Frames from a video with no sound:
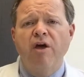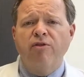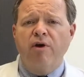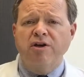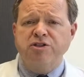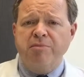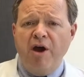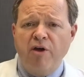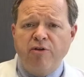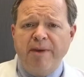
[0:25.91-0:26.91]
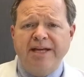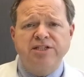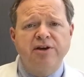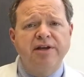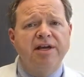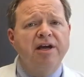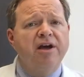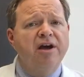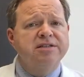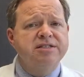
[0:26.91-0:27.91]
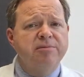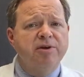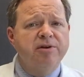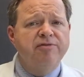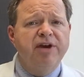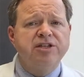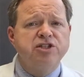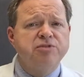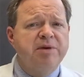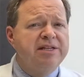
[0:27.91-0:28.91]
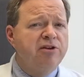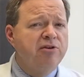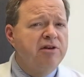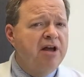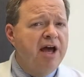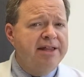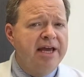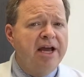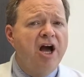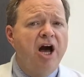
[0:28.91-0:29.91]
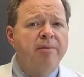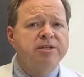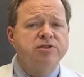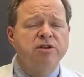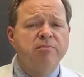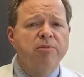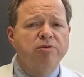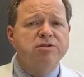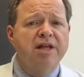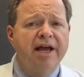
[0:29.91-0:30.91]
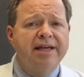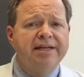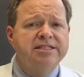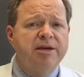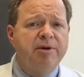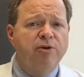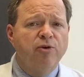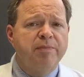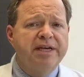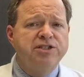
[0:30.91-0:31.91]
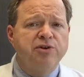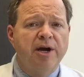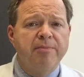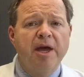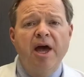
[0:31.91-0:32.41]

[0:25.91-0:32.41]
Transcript: There are some other bacteria that can cause similar infections, but they're not that common. So the most likely is going to be Group A Strep.